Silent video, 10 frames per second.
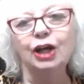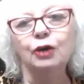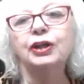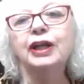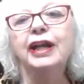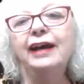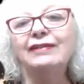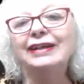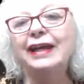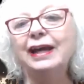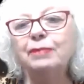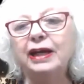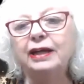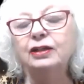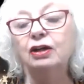We're going to have a
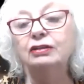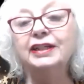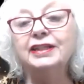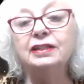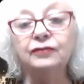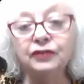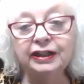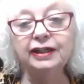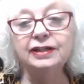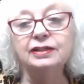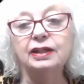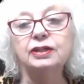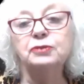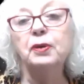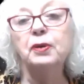campaign called Kits for Kids
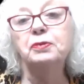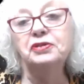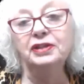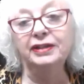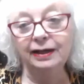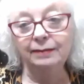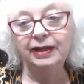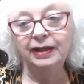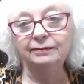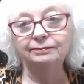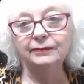Spokesperson Campaign.